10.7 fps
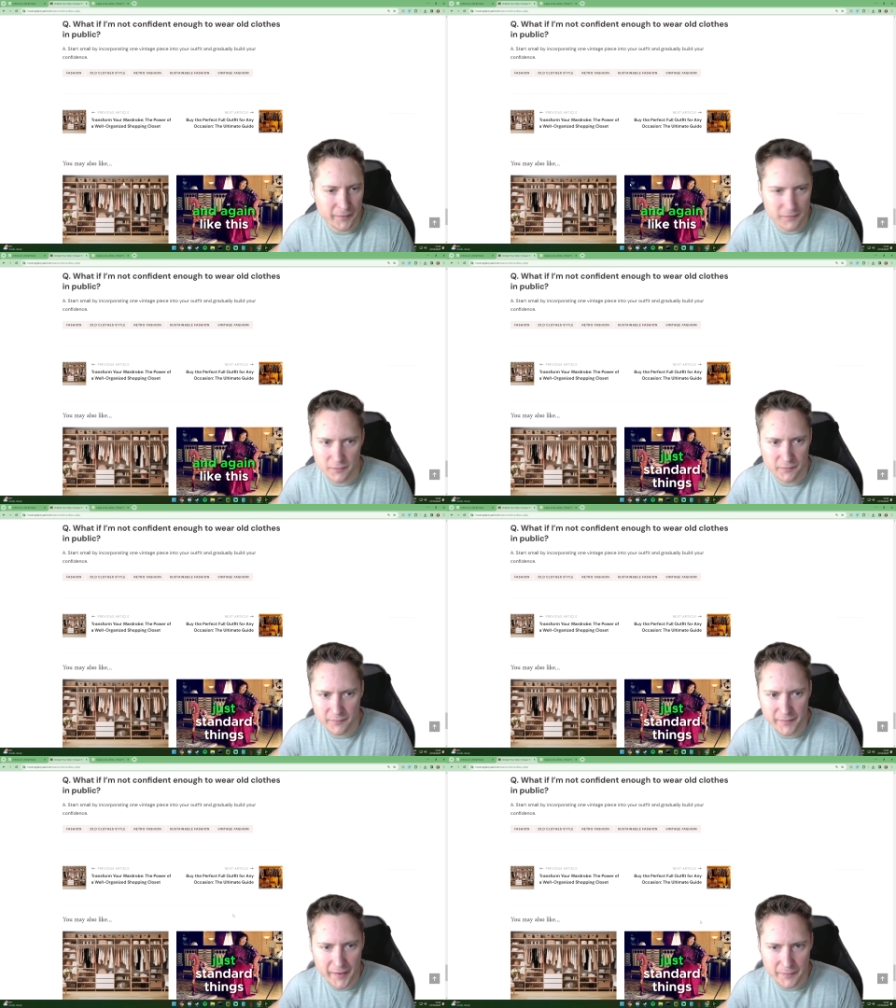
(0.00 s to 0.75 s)
there's
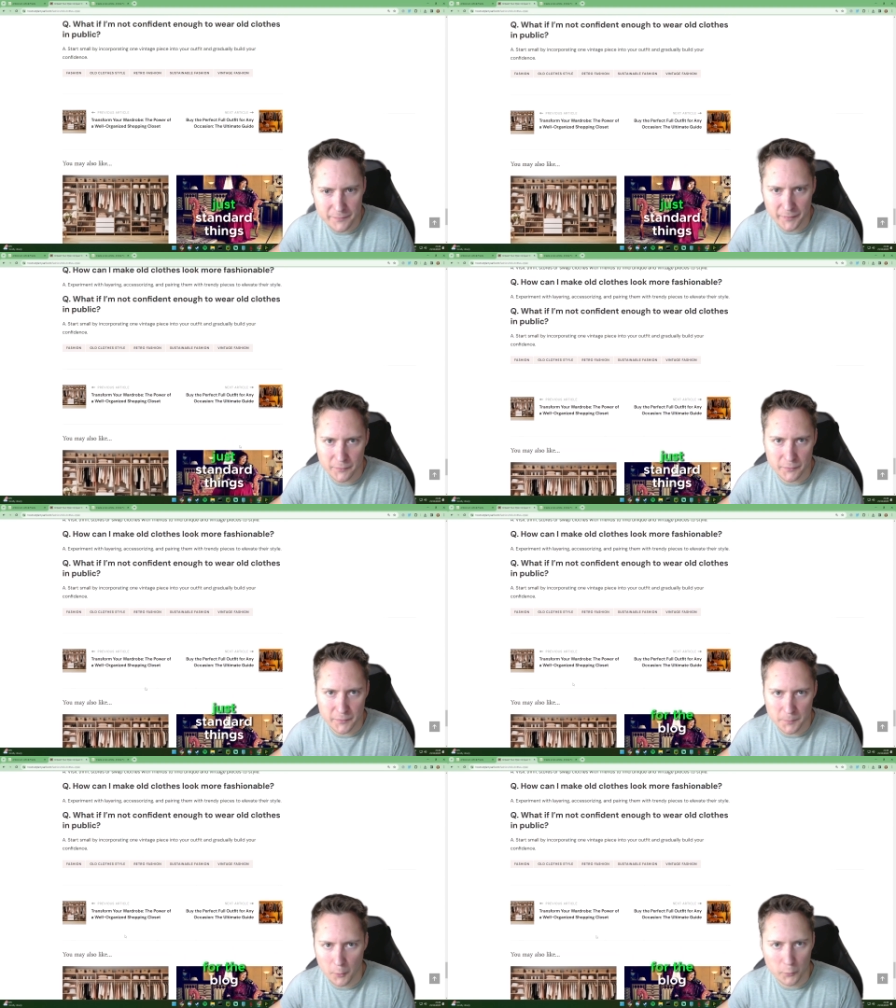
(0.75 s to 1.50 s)
just standard things
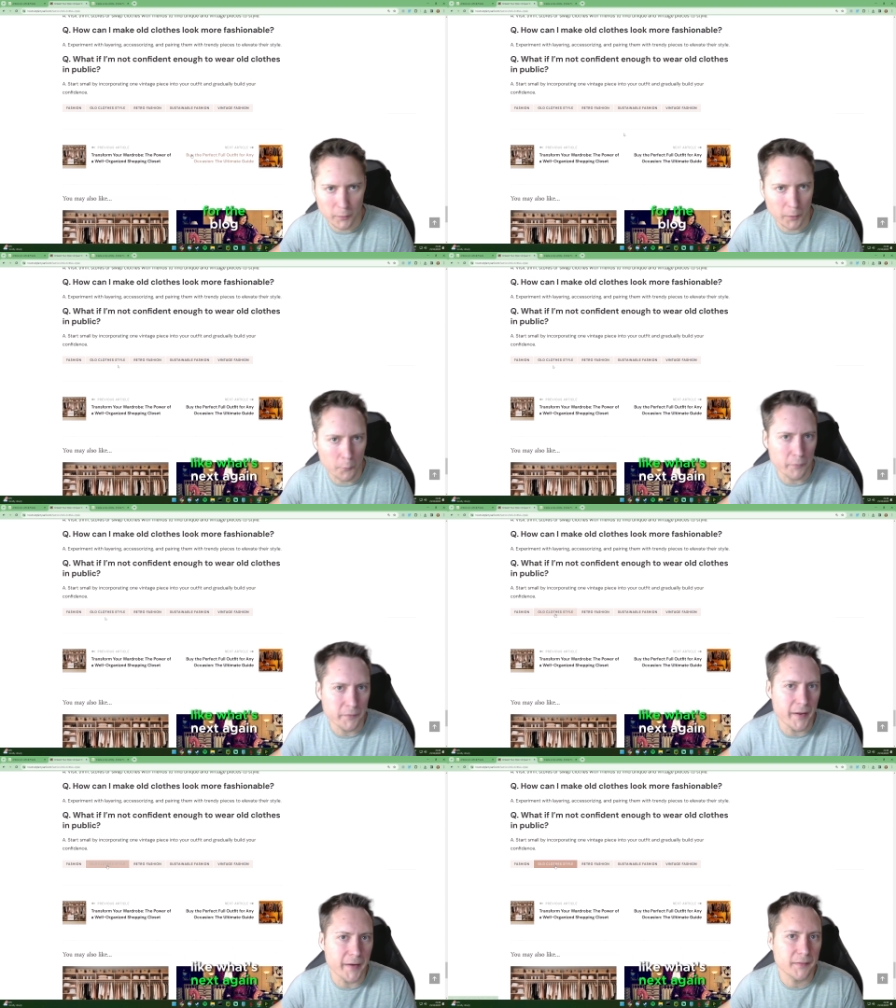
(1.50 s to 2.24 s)
from the blog, like
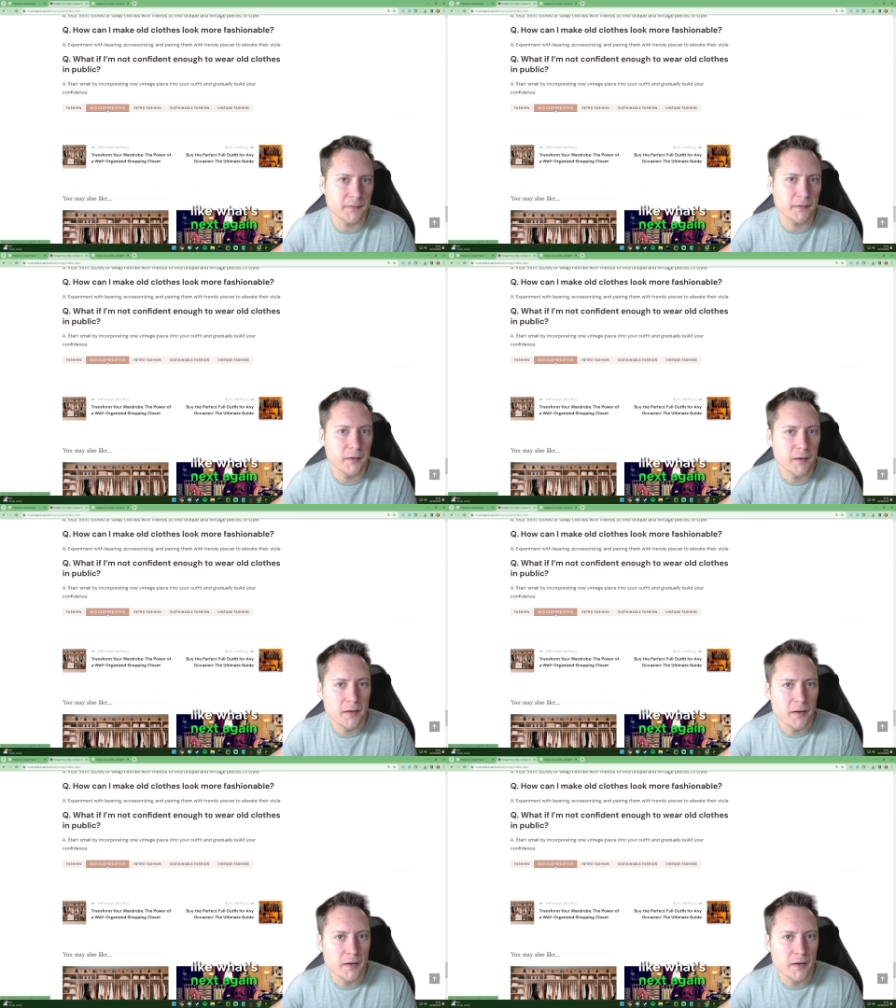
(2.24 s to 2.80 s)
what's next.